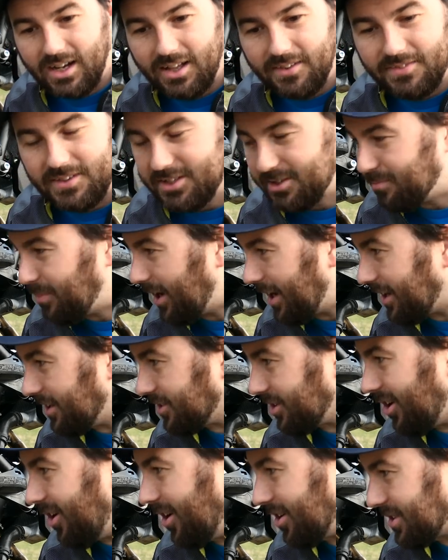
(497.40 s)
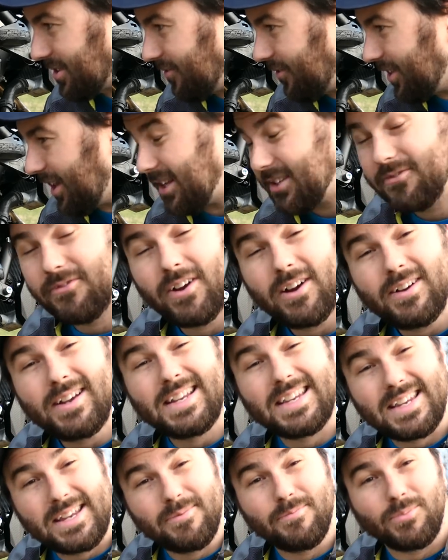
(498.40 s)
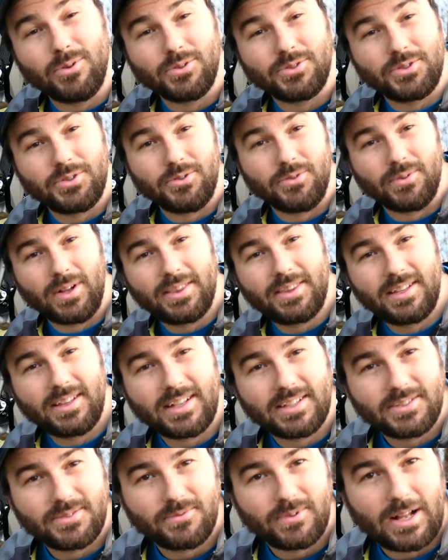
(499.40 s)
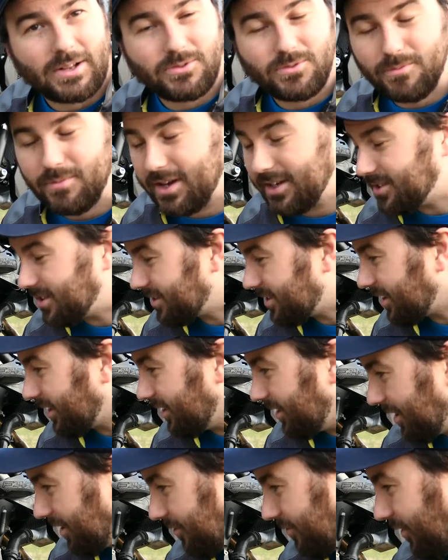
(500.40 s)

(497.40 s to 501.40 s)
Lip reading: this bike is awesome for that. It's very nimble too. I think that's what makes this thing a lot of